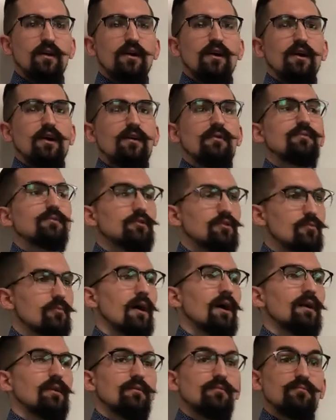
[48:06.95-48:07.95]
Uh, you
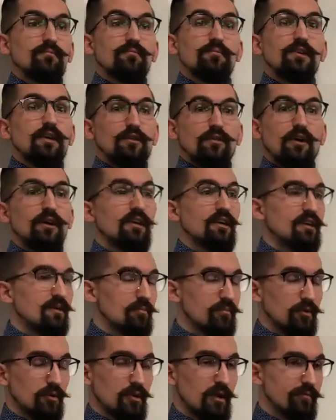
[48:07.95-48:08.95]
might get lucky
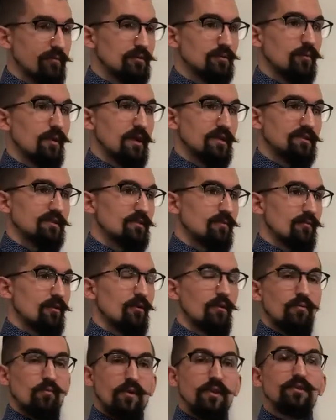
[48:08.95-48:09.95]
and pull lever twice in a
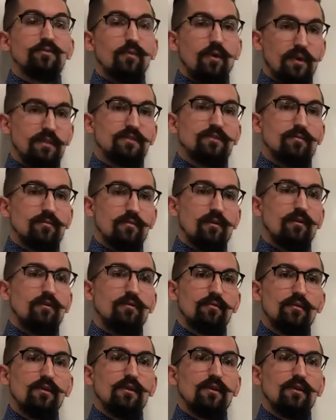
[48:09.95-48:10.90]
row and win twice in a row.